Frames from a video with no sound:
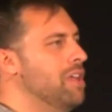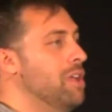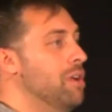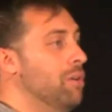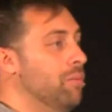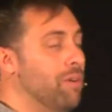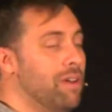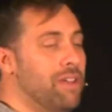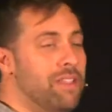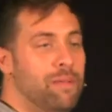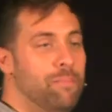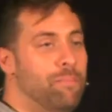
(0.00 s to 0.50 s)

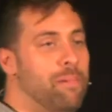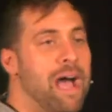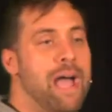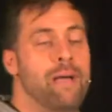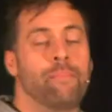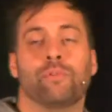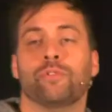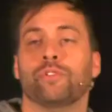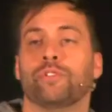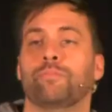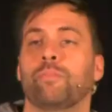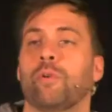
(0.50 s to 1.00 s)
one of the
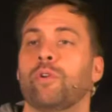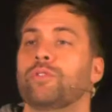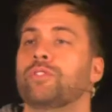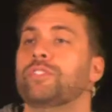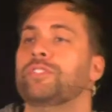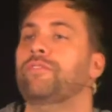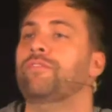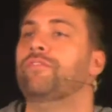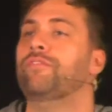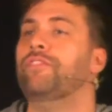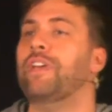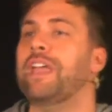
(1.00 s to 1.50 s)
Bible's
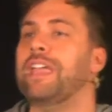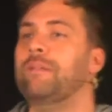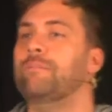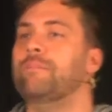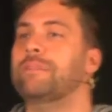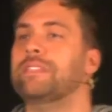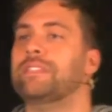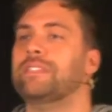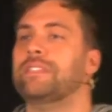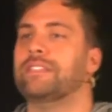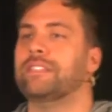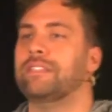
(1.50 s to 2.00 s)
most
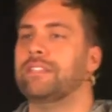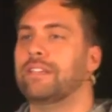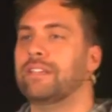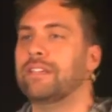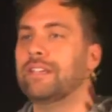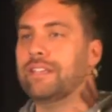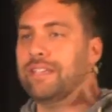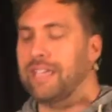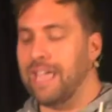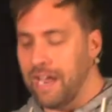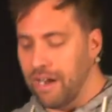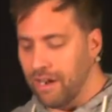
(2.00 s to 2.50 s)
famous
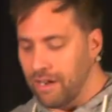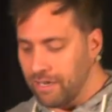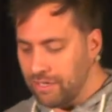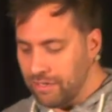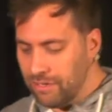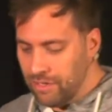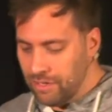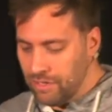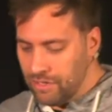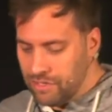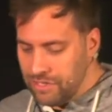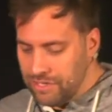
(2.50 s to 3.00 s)

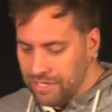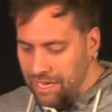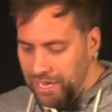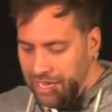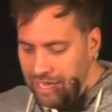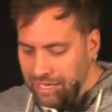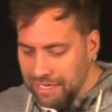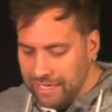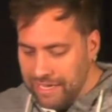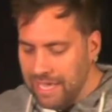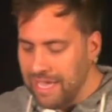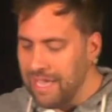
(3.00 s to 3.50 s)
characters,
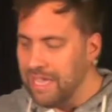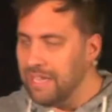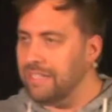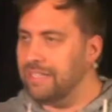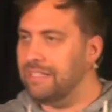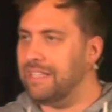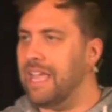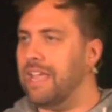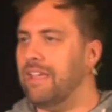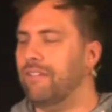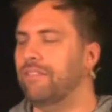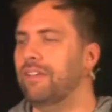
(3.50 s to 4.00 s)
King
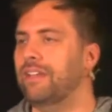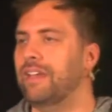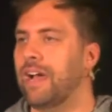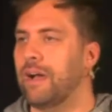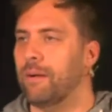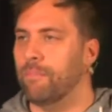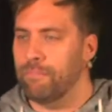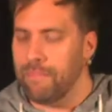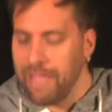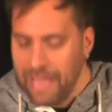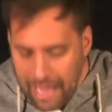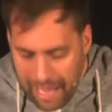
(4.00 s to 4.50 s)
David, a
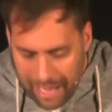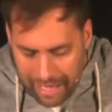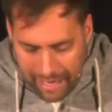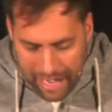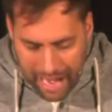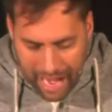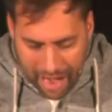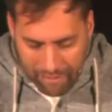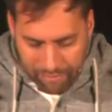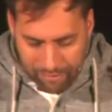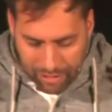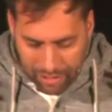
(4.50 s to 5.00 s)
man
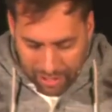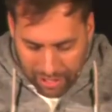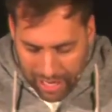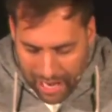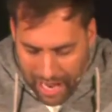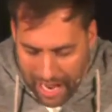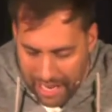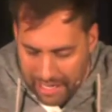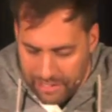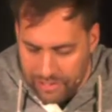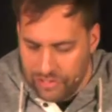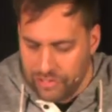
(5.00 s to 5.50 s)
after
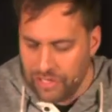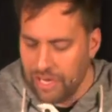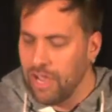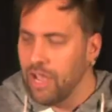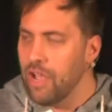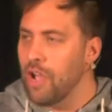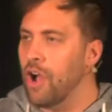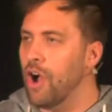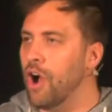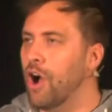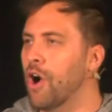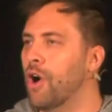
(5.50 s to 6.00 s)
God's
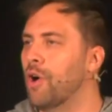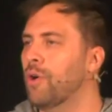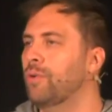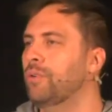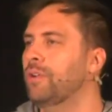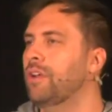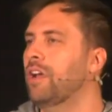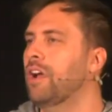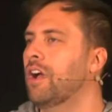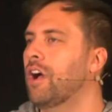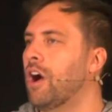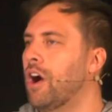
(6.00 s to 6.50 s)

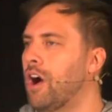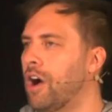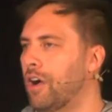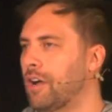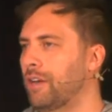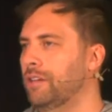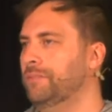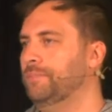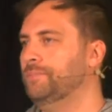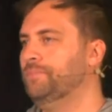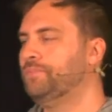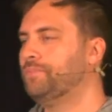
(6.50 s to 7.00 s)
own
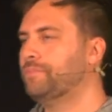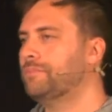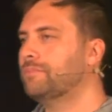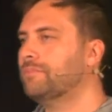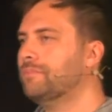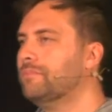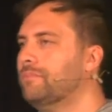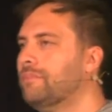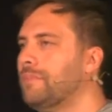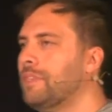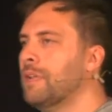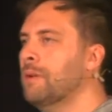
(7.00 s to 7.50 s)
heart.
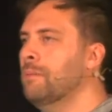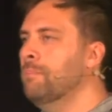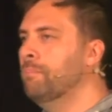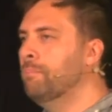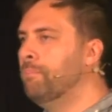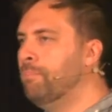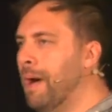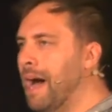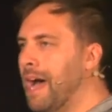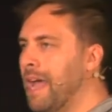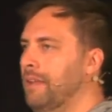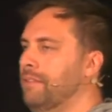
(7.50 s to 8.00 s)

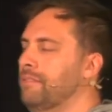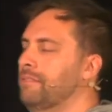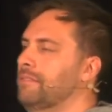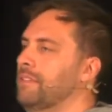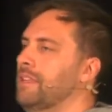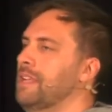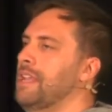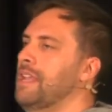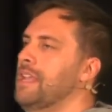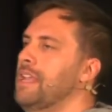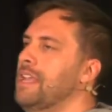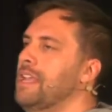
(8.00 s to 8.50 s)
But
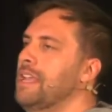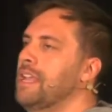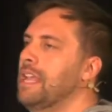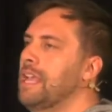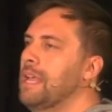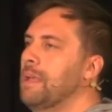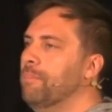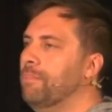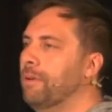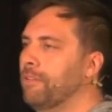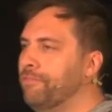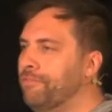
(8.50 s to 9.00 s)

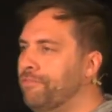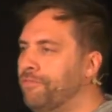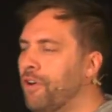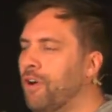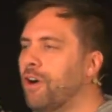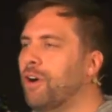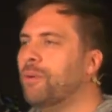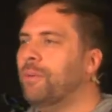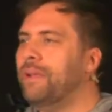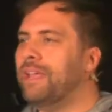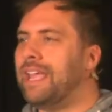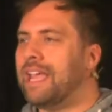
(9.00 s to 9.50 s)

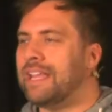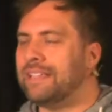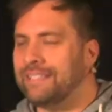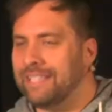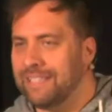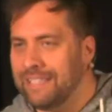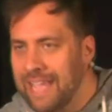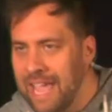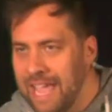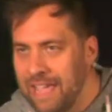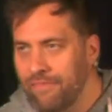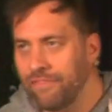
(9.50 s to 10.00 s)
before we get to
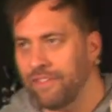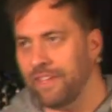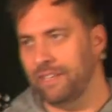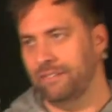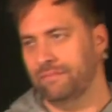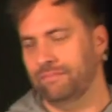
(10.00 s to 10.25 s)
David,